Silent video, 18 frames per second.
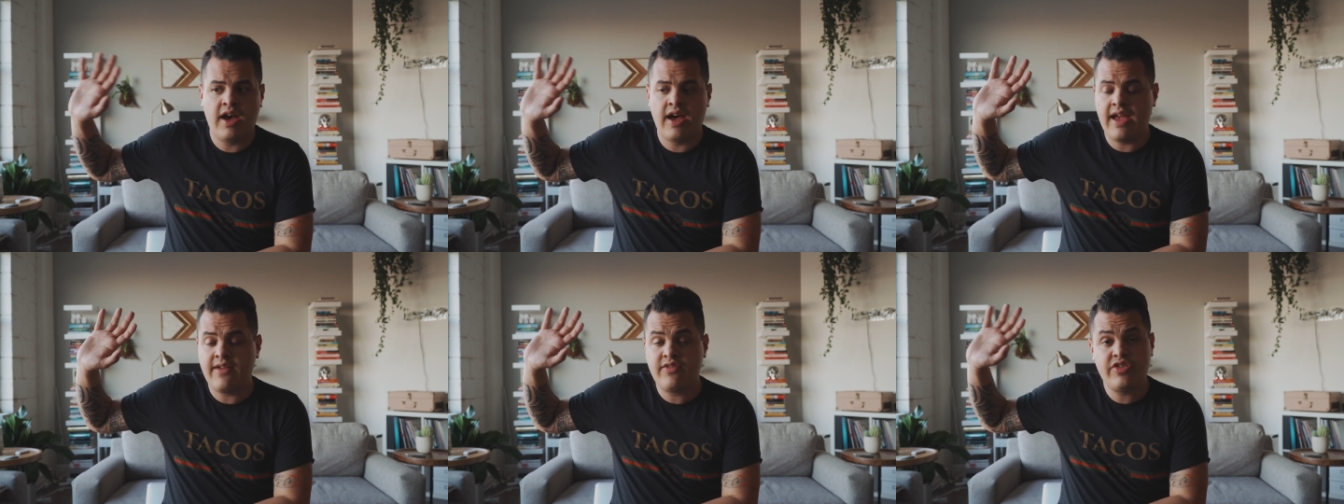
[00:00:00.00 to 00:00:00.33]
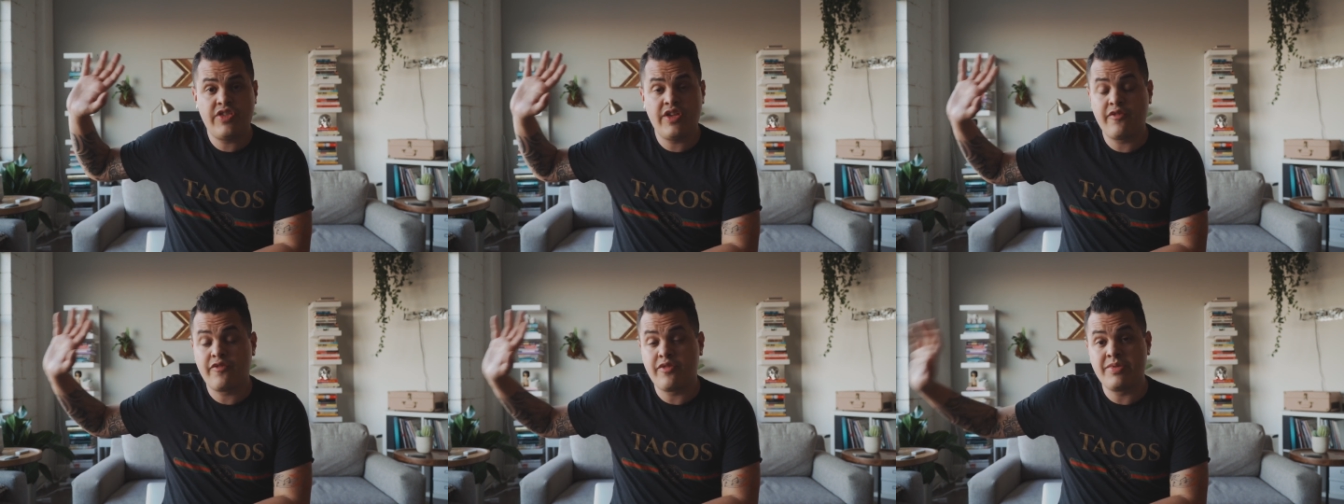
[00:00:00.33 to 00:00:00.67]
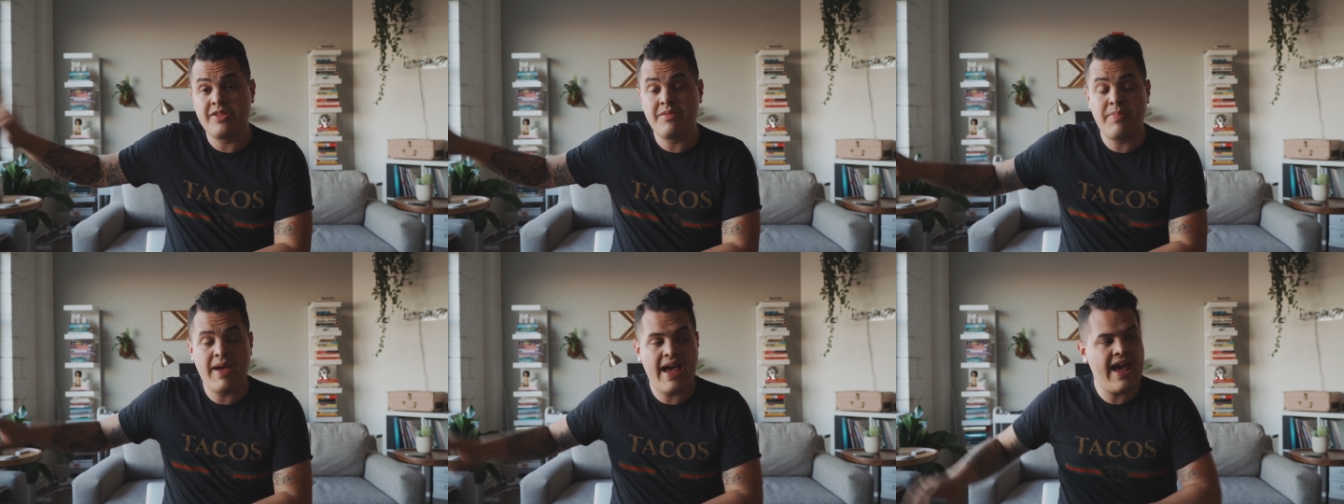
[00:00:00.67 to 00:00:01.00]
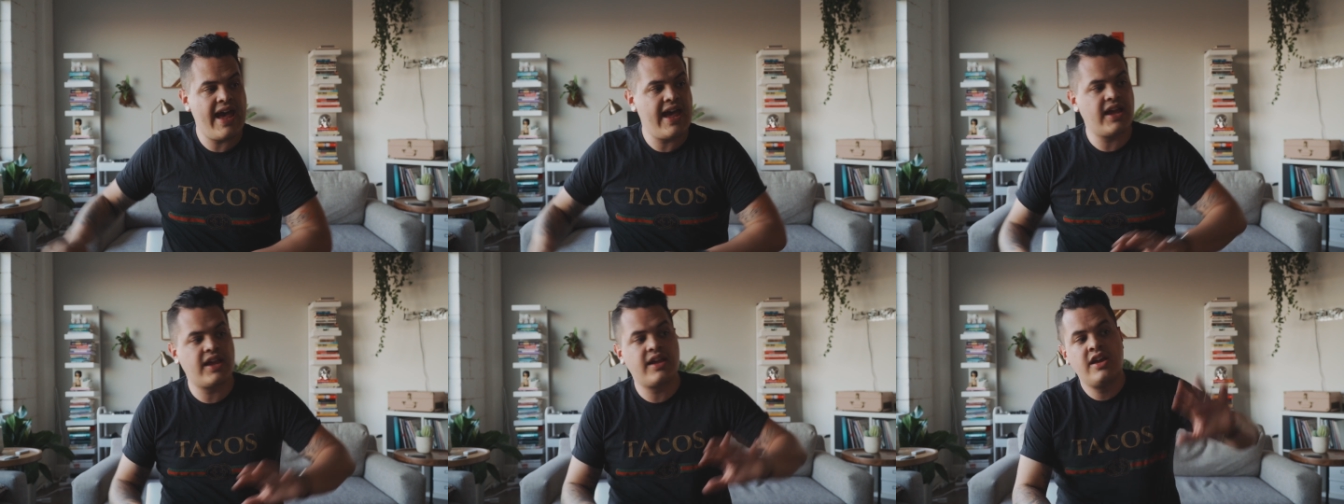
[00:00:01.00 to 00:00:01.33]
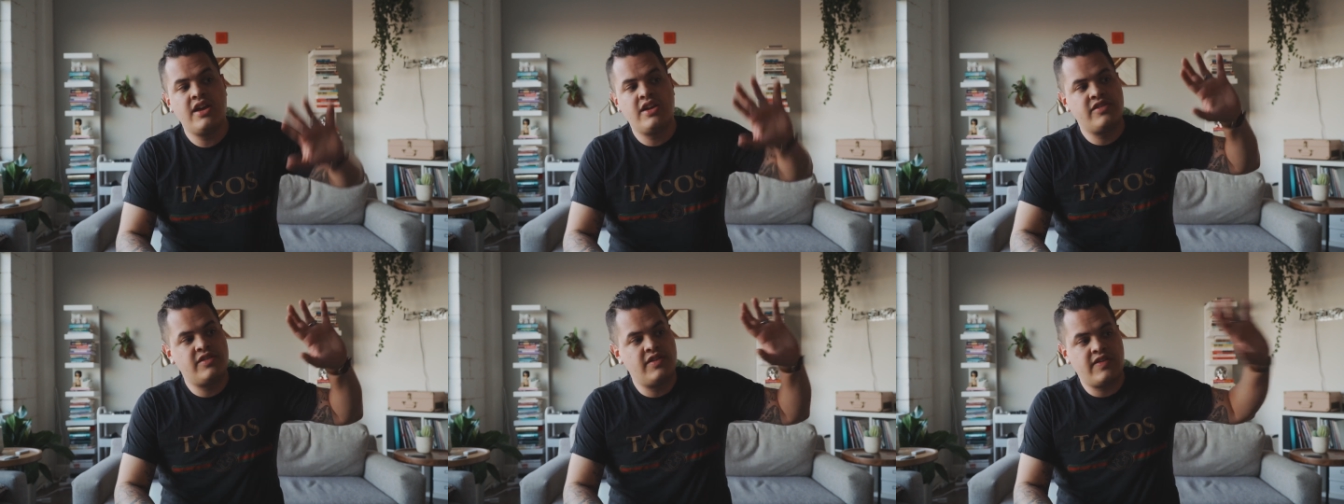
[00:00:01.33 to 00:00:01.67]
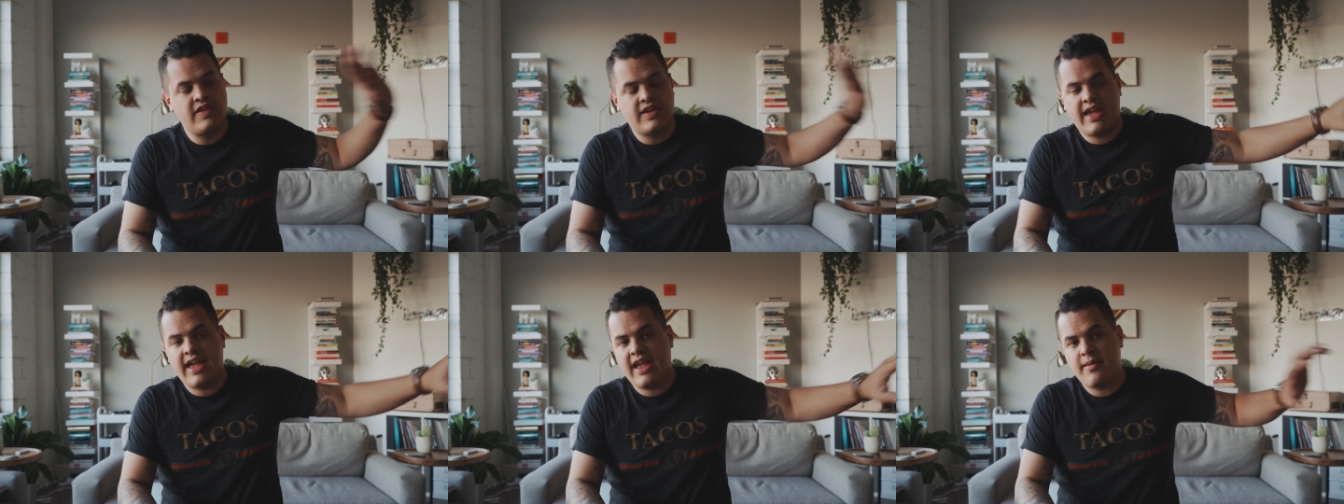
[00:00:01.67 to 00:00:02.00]
Everything from the bag to
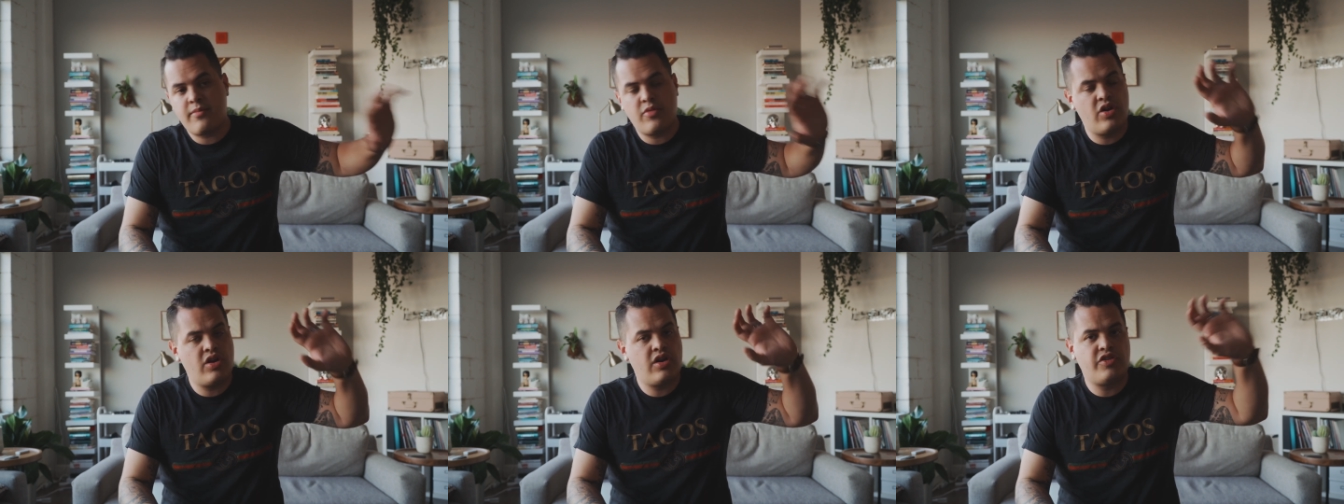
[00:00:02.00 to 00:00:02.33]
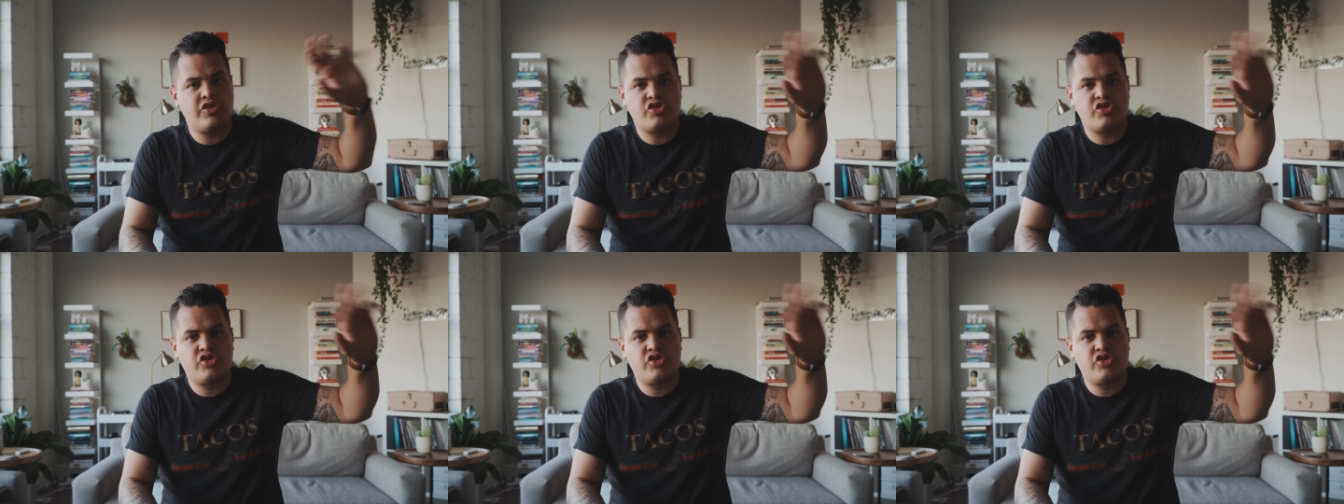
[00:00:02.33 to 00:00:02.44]
the camera,